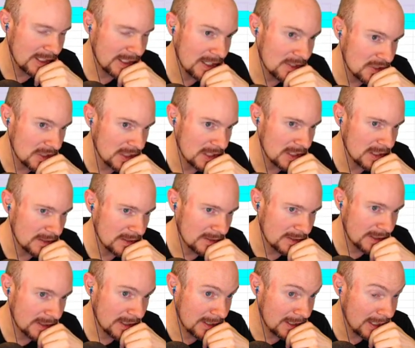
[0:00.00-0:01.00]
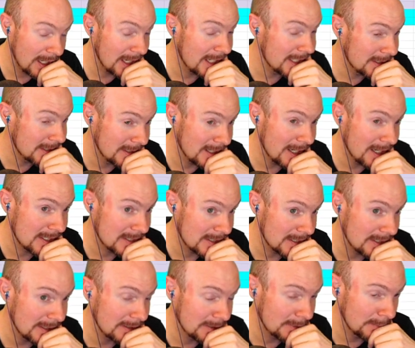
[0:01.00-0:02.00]
an NG kind of knocks
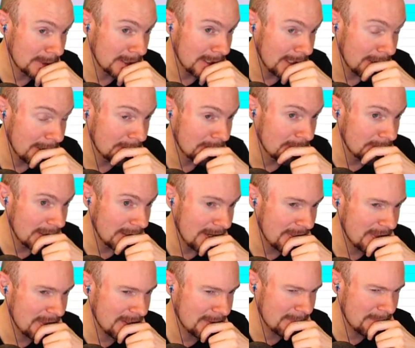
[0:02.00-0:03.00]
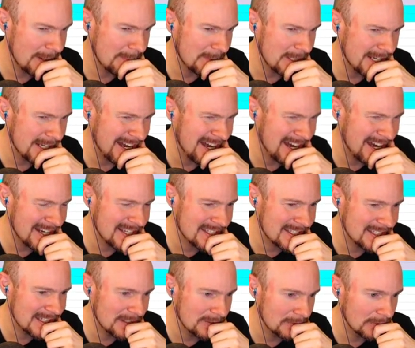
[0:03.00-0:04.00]
it a little bit higher. I think maybe high
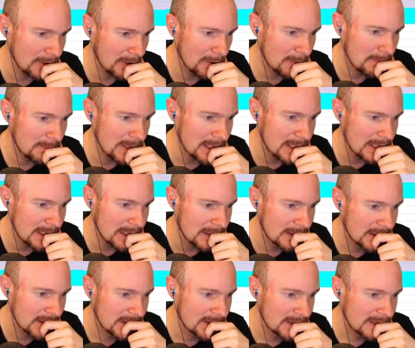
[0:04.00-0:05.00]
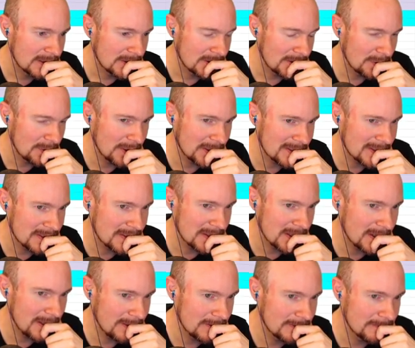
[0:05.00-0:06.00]
C or low B. You think
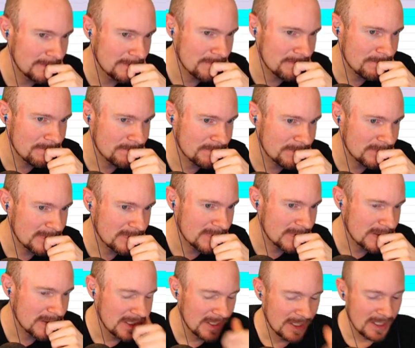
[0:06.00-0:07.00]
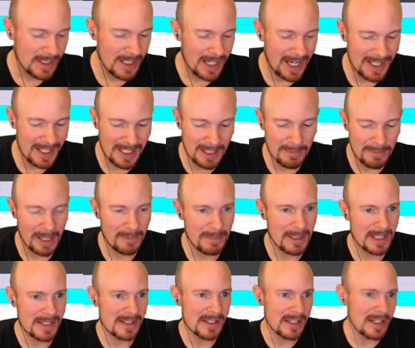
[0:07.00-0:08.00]
C? I think it might
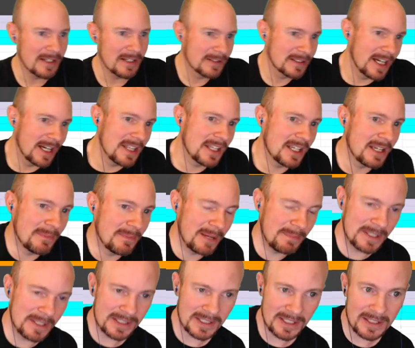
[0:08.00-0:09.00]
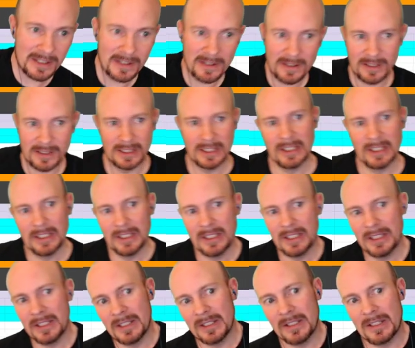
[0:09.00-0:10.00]
be C. I think it might be C tier.
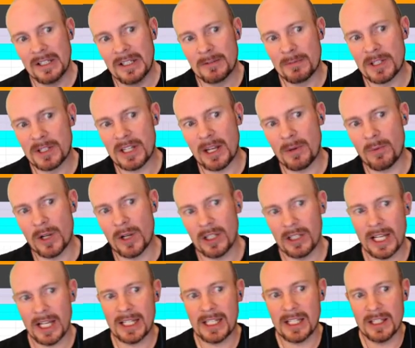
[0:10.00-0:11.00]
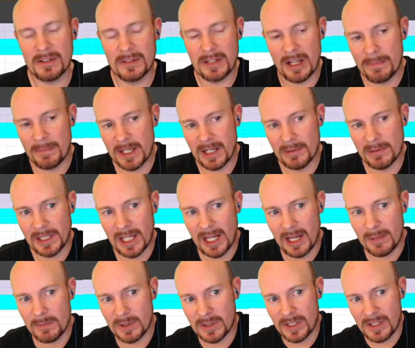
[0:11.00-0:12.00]
As much as I want to like it, not being able to
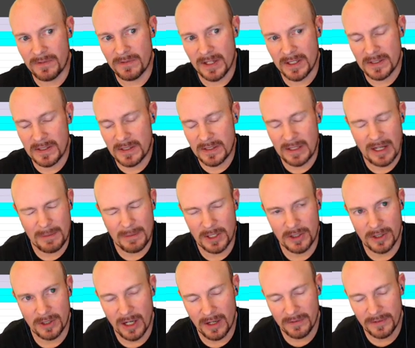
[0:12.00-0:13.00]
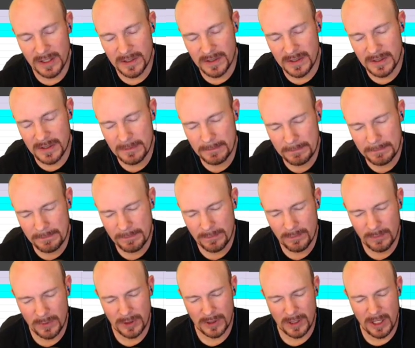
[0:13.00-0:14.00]
aim your defense, I mean your offense
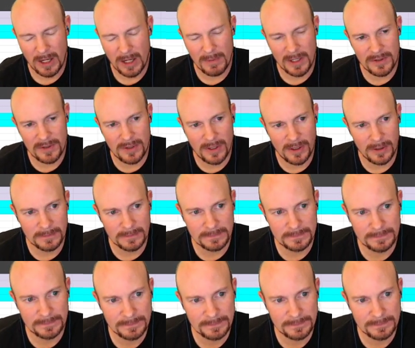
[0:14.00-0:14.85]
with your combat drone.